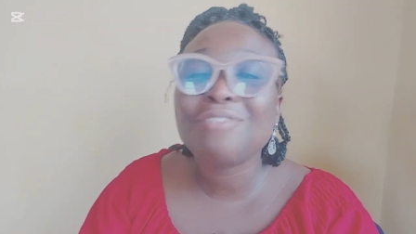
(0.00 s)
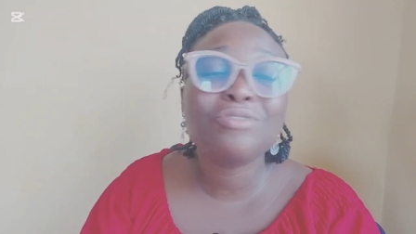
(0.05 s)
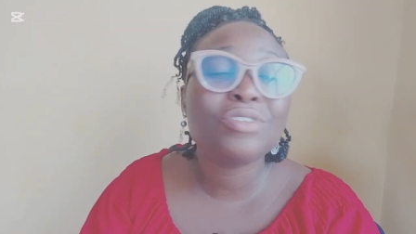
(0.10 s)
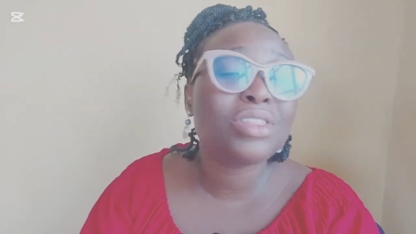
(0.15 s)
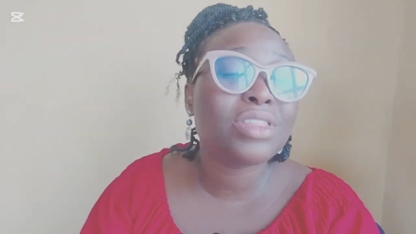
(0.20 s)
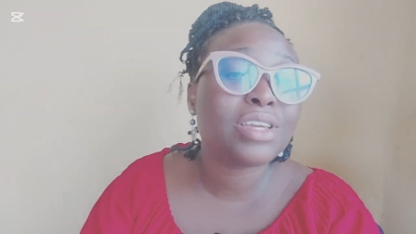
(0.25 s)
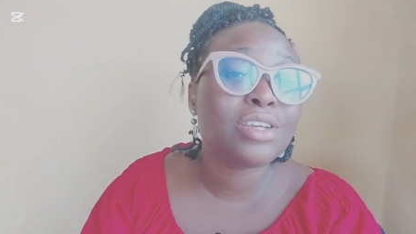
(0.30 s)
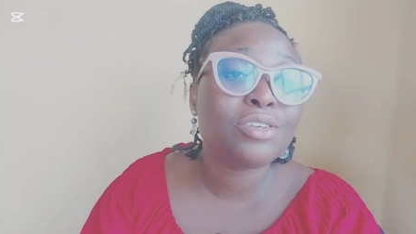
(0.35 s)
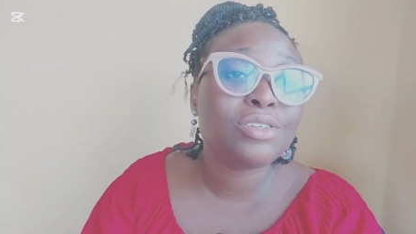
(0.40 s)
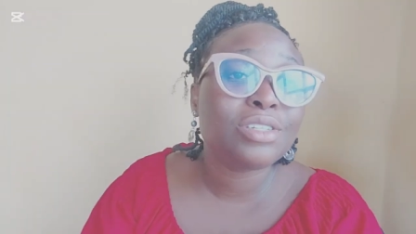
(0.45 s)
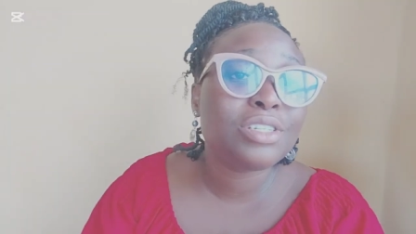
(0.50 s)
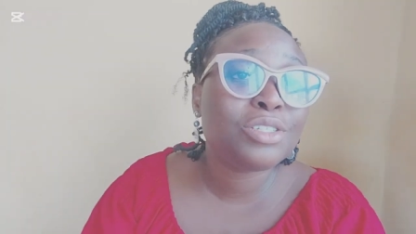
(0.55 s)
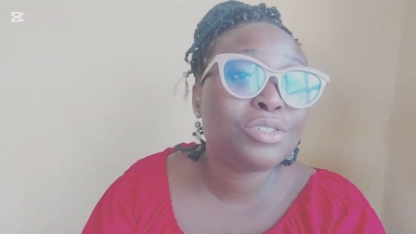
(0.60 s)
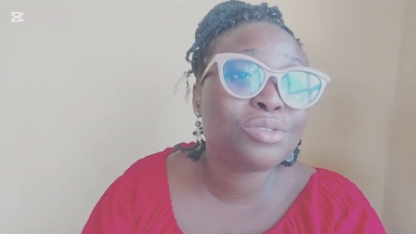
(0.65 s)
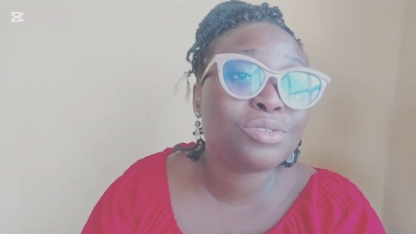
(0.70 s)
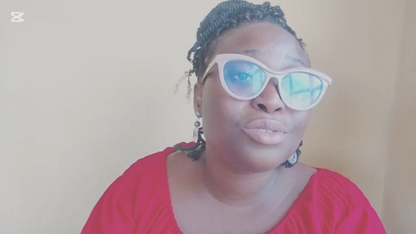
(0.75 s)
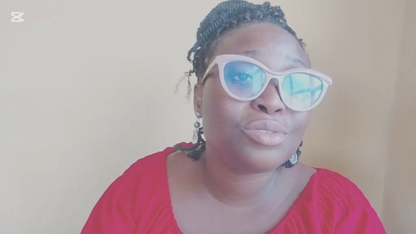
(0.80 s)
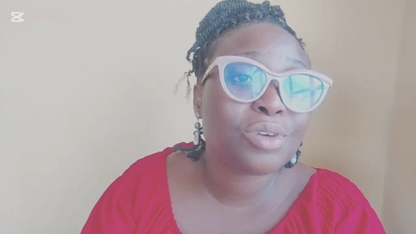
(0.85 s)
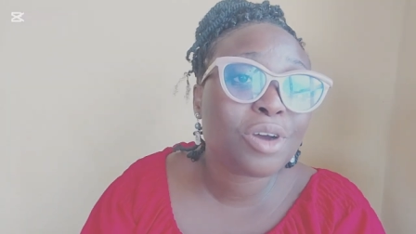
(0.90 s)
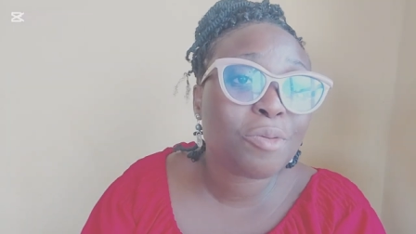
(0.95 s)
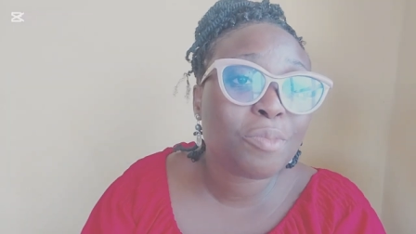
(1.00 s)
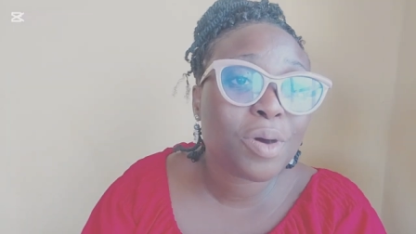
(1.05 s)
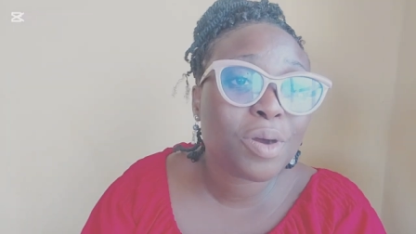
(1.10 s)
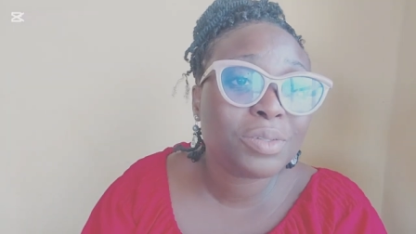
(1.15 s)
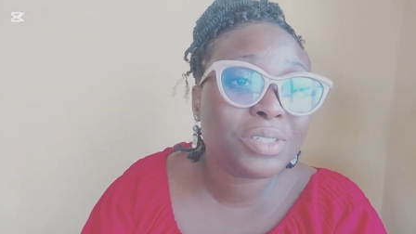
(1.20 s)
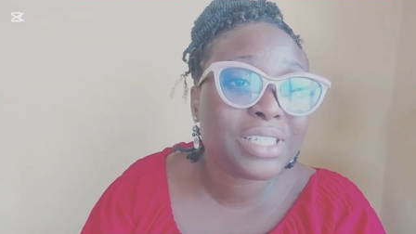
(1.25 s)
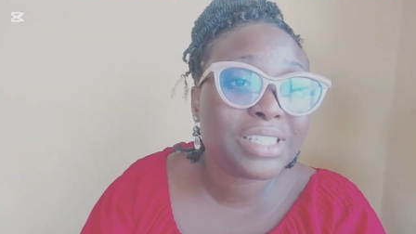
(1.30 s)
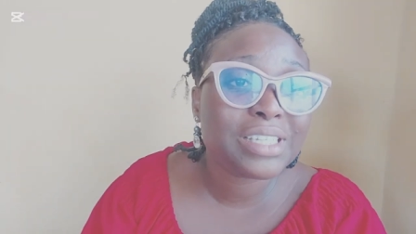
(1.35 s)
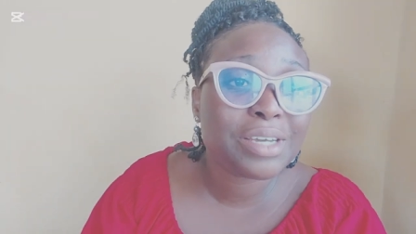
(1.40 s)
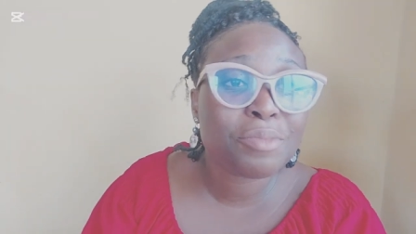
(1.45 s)
everything you need to know
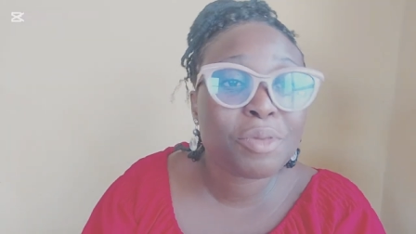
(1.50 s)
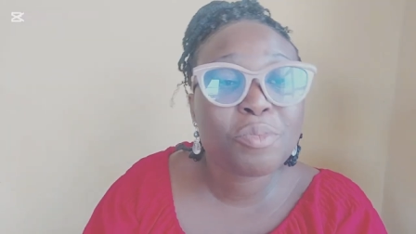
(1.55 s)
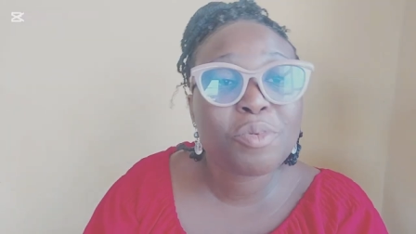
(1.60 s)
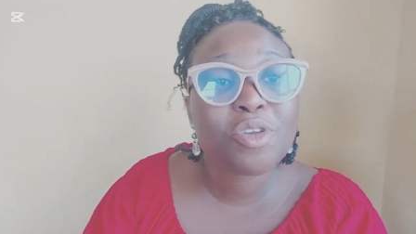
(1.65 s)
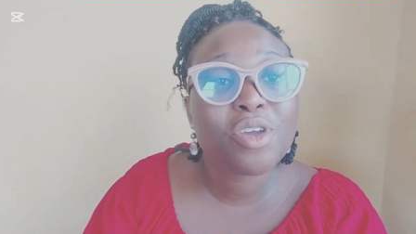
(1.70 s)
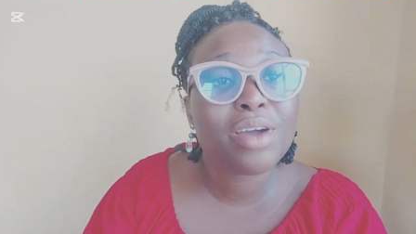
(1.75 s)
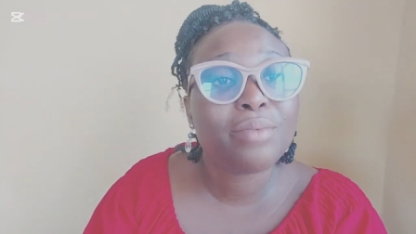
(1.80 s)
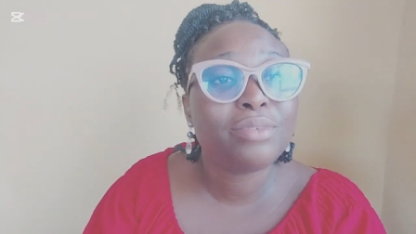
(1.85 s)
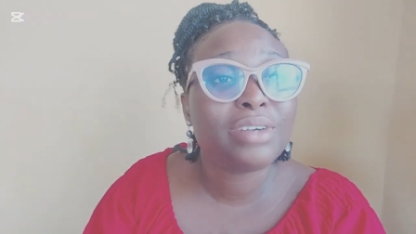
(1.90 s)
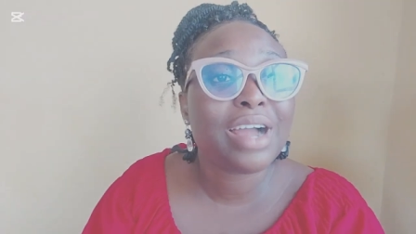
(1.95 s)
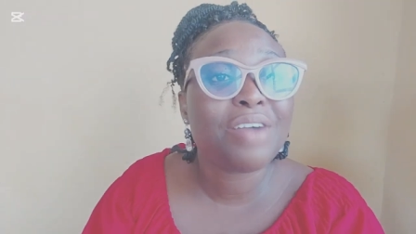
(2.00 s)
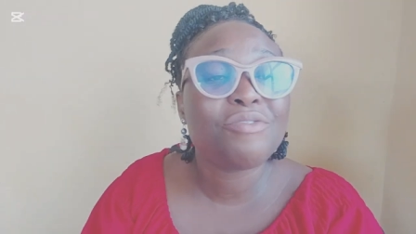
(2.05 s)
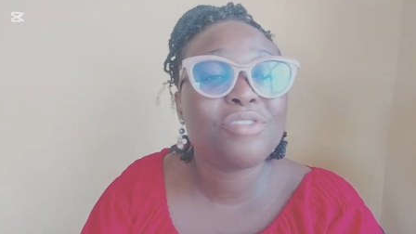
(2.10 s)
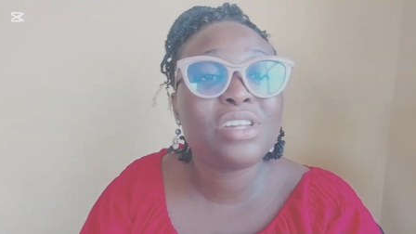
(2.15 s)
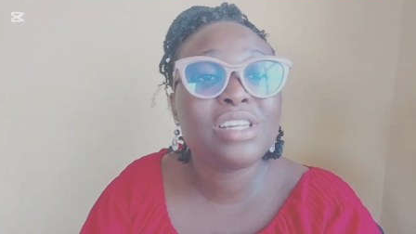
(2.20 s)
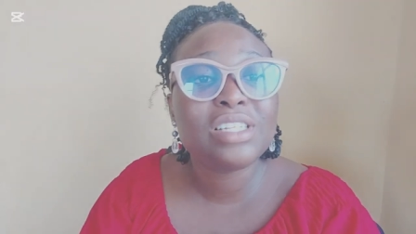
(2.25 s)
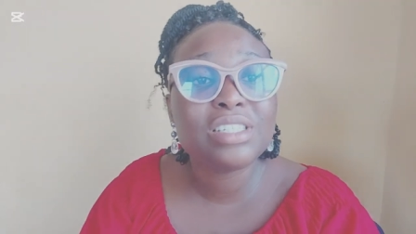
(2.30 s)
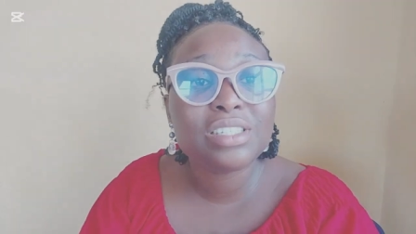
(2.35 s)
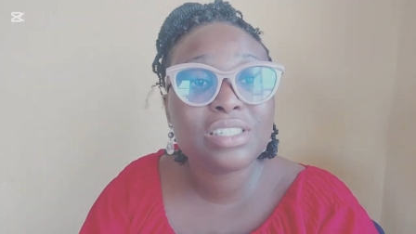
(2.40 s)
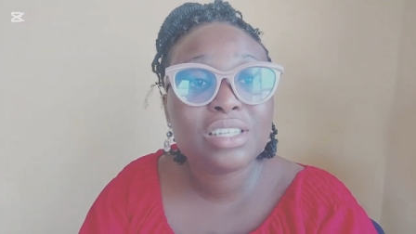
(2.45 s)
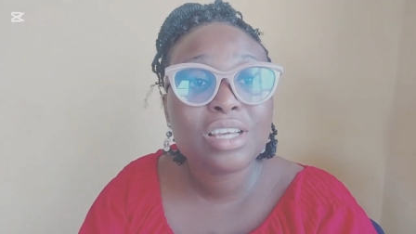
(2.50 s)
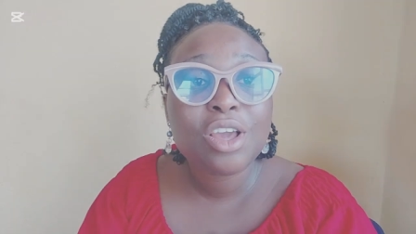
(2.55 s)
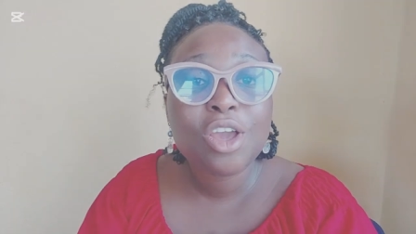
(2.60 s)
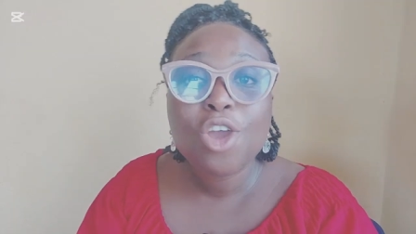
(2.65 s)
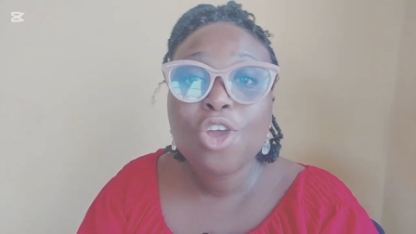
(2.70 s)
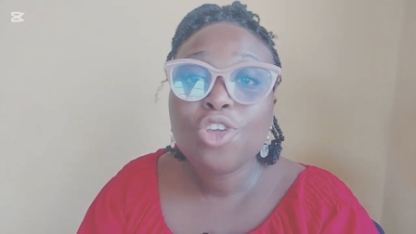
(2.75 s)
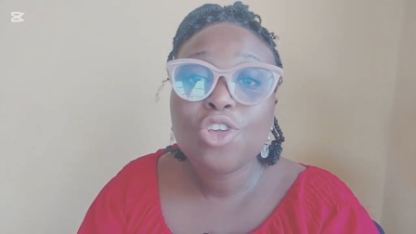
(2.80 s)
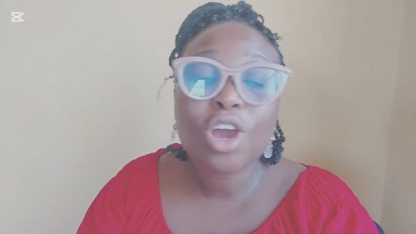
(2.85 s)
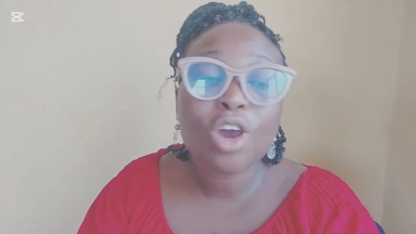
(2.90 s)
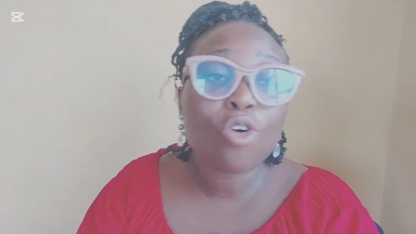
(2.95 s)
about data, maybe
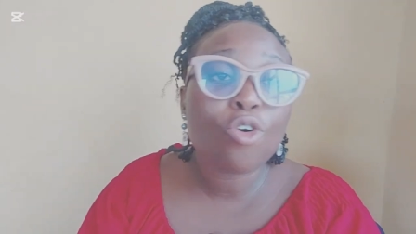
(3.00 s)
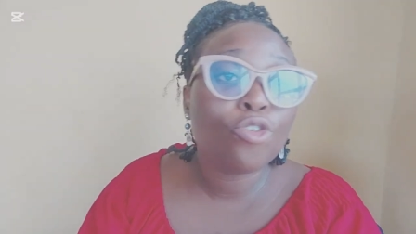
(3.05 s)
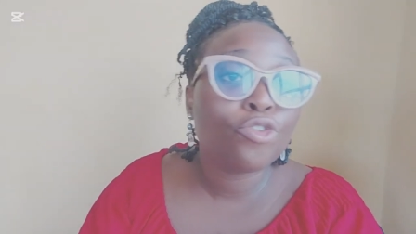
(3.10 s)
you're